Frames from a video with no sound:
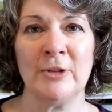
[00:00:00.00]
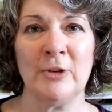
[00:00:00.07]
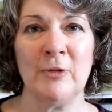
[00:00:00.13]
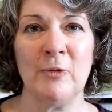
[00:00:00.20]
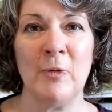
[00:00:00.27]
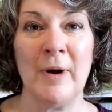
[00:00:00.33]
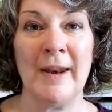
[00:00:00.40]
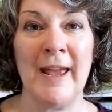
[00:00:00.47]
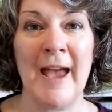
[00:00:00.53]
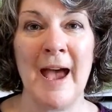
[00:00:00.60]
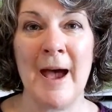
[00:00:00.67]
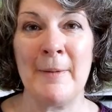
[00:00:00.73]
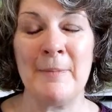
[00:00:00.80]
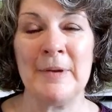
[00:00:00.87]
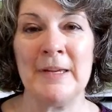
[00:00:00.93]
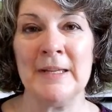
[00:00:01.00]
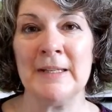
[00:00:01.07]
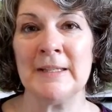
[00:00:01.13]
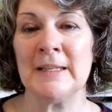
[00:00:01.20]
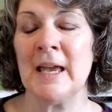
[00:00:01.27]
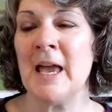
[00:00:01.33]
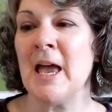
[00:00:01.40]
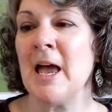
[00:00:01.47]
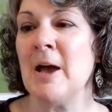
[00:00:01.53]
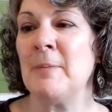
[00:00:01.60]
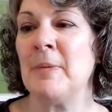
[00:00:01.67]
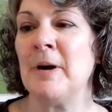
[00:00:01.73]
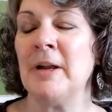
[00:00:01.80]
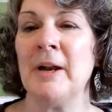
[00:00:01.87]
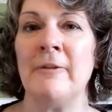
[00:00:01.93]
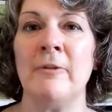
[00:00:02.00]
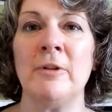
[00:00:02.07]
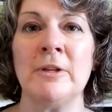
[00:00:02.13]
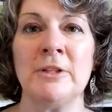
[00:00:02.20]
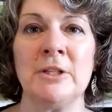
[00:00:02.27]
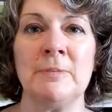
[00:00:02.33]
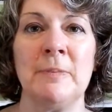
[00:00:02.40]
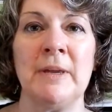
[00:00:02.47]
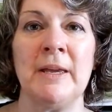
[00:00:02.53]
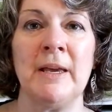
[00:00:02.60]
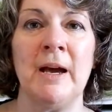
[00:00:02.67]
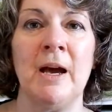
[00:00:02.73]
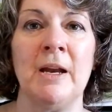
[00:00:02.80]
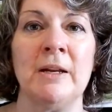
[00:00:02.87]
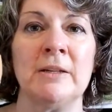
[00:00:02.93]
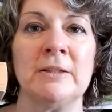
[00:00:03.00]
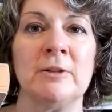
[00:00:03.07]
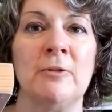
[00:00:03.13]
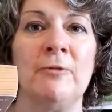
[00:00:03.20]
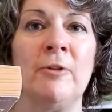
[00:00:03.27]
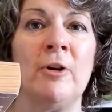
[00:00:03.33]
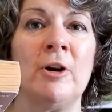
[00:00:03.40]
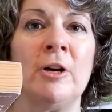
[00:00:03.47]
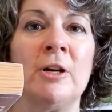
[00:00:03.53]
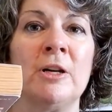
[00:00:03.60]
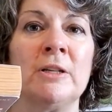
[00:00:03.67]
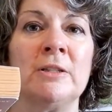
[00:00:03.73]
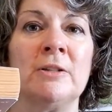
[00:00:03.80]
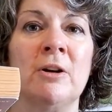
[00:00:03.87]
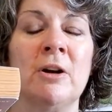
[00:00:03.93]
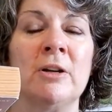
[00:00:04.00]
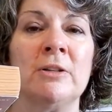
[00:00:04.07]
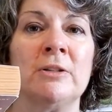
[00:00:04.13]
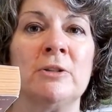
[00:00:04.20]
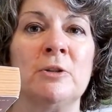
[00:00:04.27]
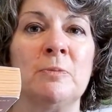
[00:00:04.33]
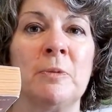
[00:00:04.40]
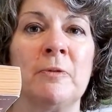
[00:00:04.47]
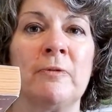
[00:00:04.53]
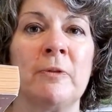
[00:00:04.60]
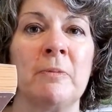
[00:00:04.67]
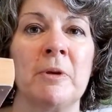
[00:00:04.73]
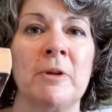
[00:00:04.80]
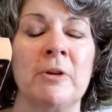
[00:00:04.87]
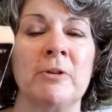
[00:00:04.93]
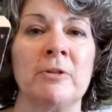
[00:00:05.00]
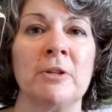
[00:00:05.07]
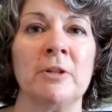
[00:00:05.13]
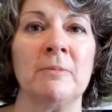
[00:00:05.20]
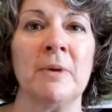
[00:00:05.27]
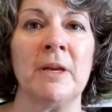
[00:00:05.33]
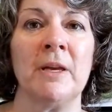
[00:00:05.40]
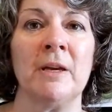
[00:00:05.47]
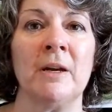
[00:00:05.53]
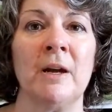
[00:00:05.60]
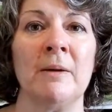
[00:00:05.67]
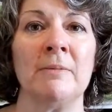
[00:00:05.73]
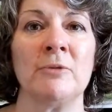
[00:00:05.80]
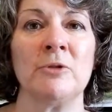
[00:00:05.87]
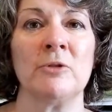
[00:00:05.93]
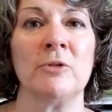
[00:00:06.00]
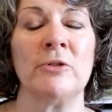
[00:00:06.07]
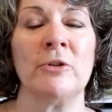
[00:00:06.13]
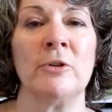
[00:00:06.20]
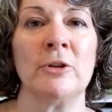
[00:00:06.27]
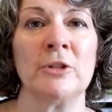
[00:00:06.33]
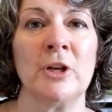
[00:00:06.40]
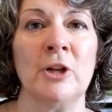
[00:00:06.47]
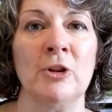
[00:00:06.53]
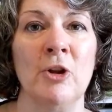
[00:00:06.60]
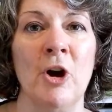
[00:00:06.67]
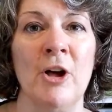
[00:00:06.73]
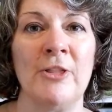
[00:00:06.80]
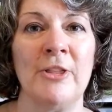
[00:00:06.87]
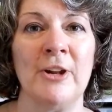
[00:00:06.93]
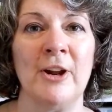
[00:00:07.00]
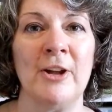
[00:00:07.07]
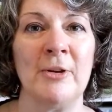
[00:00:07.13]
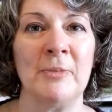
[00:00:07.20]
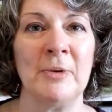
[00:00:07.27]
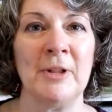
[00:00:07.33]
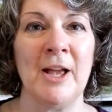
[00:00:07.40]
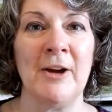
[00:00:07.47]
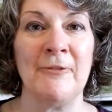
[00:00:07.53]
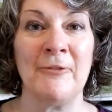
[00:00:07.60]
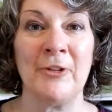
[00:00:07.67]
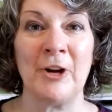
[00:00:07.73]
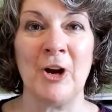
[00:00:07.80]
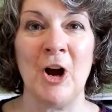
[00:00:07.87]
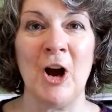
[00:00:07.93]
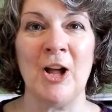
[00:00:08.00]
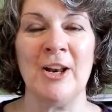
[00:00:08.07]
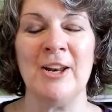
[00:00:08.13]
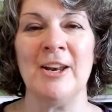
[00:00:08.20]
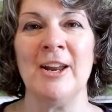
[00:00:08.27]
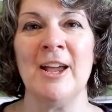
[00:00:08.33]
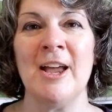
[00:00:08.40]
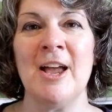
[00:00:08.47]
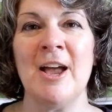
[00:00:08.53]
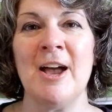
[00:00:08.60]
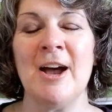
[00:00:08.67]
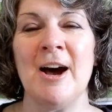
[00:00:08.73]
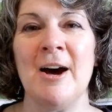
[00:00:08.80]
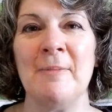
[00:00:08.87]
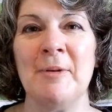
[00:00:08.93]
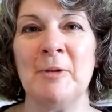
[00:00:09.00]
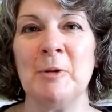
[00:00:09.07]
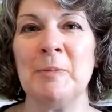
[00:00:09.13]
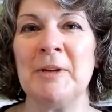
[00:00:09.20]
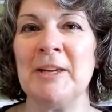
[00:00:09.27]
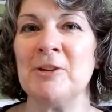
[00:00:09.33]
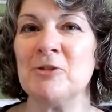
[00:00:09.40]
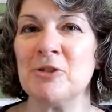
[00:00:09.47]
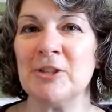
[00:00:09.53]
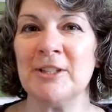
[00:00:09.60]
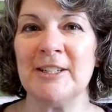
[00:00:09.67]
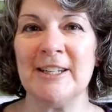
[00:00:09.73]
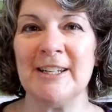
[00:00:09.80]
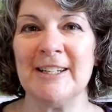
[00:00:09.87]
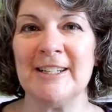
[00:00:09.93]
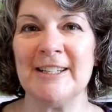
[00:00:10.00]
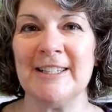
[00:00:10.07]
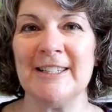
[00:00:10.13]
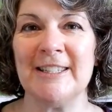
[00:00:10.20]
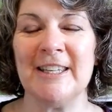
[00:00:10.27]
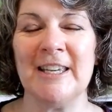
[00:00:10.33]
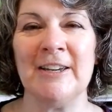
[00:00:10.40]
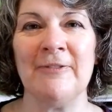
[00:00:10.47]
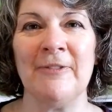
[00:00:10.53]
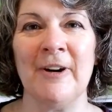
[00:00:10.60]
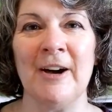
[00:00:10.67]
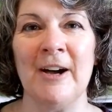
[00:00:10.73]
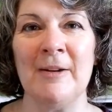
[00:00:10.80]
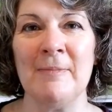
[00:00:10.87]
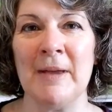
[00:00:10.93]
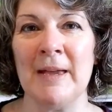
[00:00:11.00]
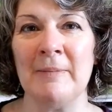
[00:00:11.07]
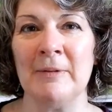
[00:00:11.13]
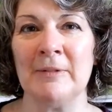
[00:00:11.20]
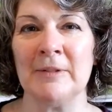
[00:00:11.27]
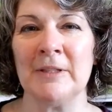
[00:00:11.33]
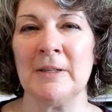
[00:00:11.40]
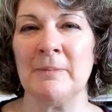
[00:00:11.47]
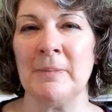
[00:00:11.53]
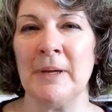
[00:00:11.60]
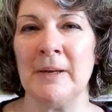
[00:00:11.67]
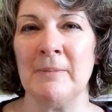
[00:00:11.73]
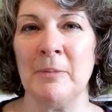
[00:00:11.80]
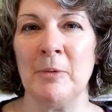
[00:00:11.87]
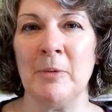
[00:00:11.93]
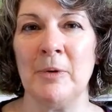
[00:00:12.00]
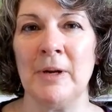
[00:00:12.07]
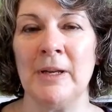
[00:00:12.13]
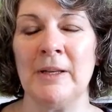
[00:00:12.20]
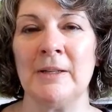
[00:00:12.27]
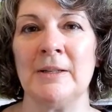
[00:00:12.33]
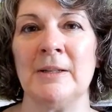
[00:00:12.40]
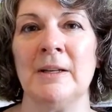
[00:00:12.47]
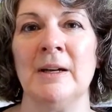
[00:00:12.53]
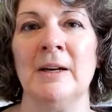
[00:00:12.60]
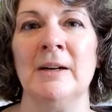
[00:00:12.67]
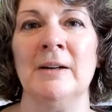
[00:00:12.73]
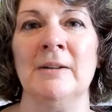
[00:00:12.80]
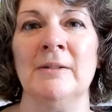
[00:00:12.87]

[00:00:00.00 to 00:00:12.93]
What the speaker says: sort of what happens, but I've only just begun. So far it's not super familiar to me, and I'm sure there is a lot that I will have forgotten. It will be interesting to see if I'm able to pinpoint